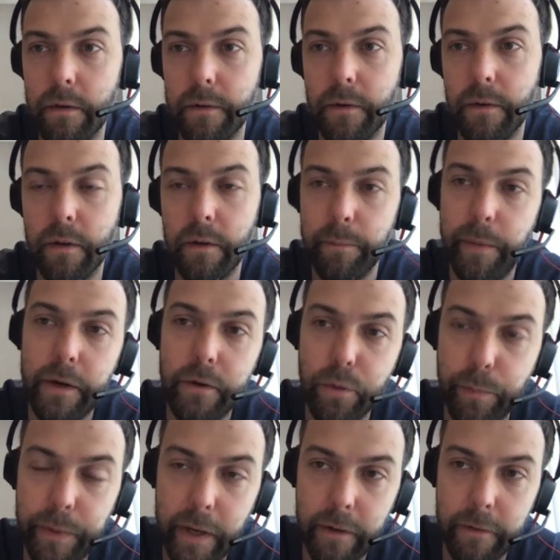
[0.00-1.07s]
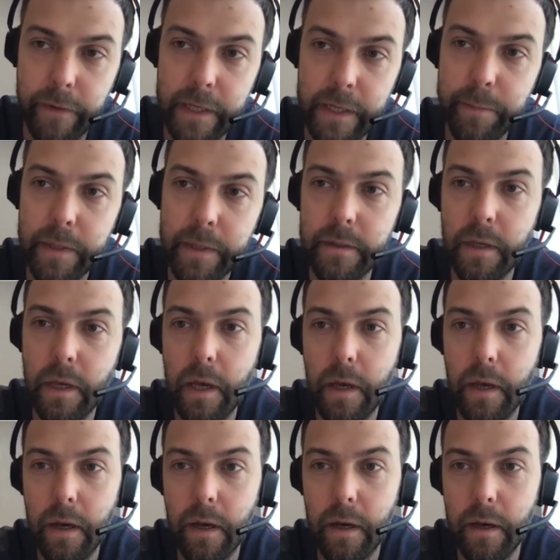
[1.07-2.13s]
on peer-to-peer investments.
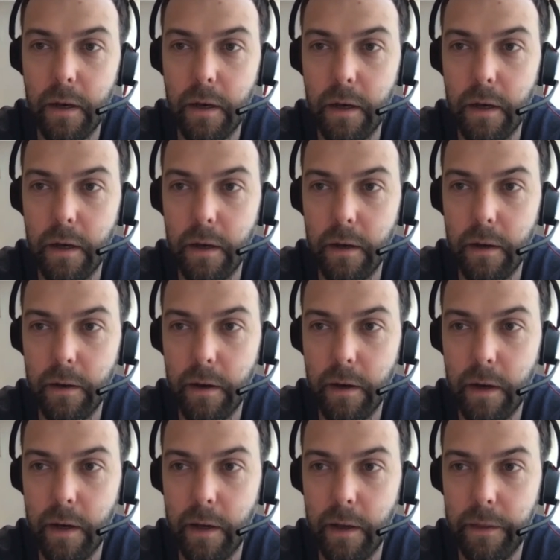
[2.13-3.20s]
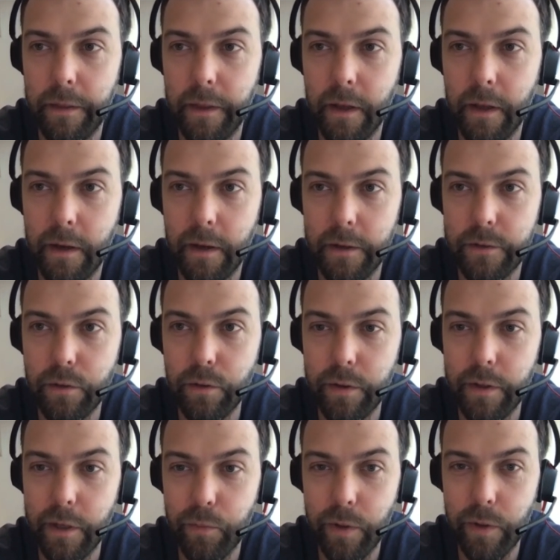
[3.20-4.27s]
I think it's good
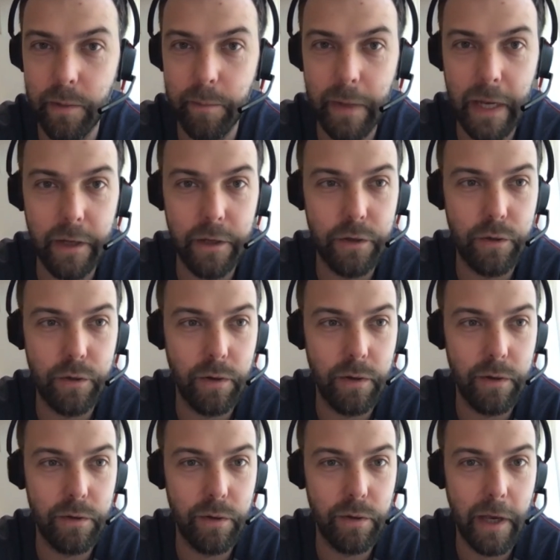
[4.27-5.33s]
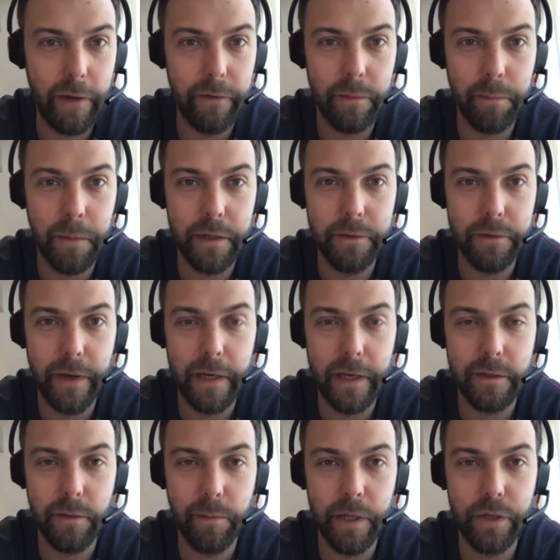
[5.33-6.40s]
that we managed to have it much
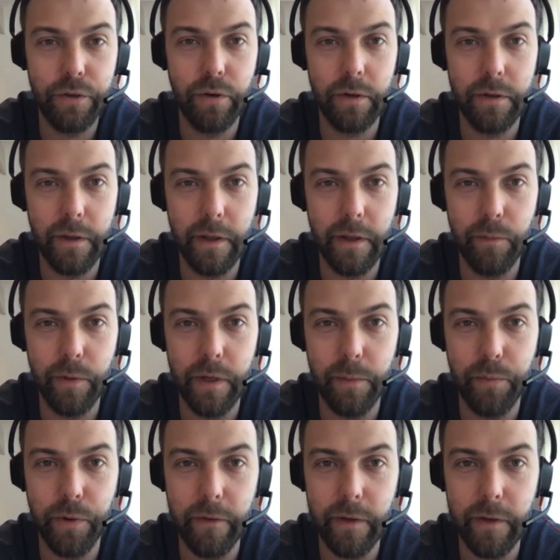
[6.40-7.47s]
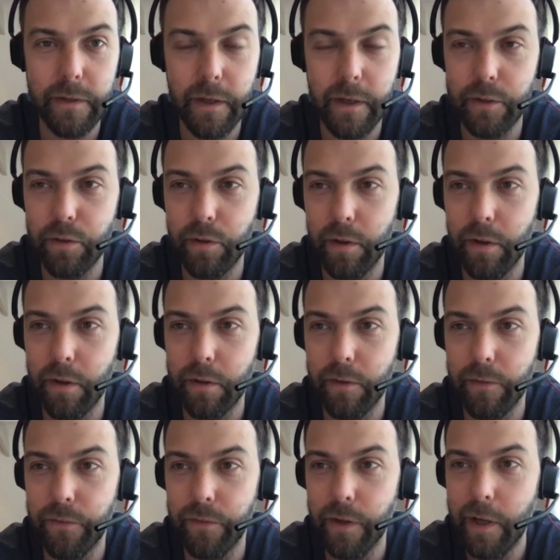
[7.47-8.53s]
faster, much shorter than we did previously. I saw a lot
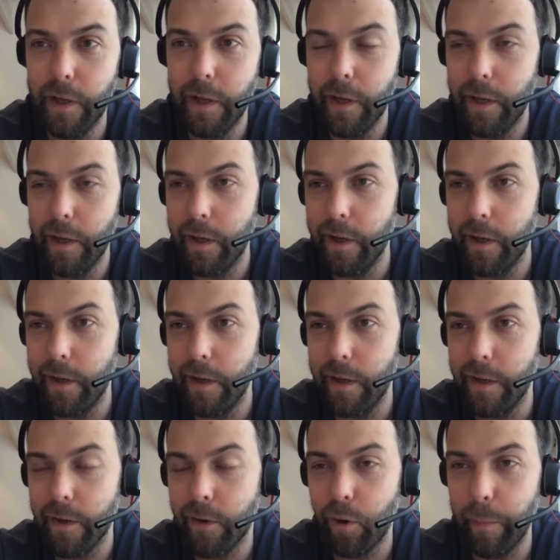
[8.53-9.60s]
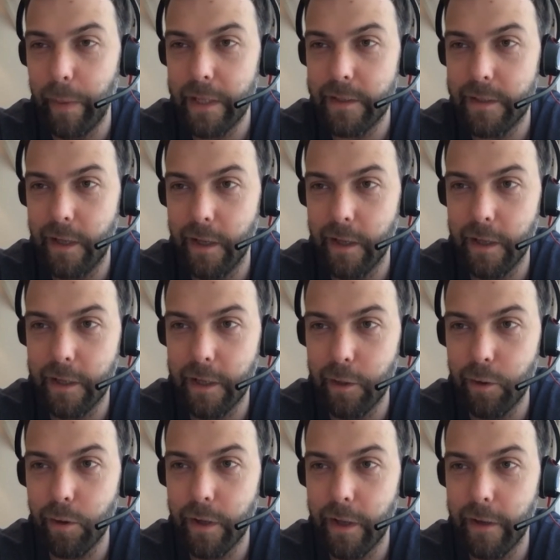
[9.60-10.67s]
of comments saying that I
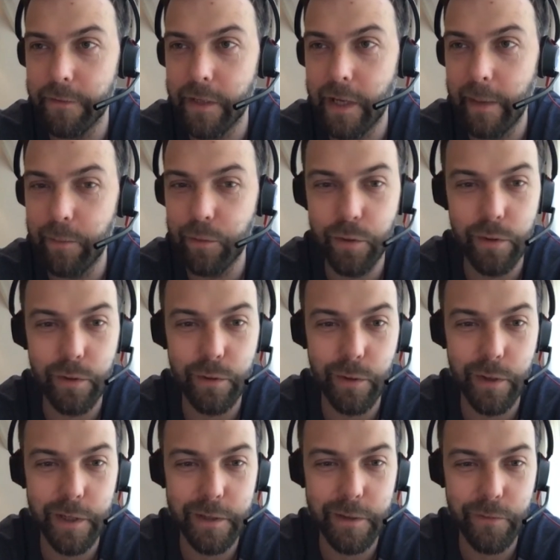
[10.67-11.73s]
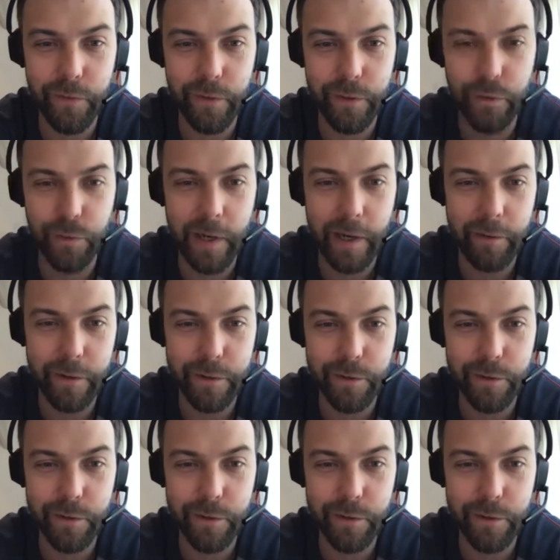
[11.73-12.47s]
don't have time to listen for 2 hours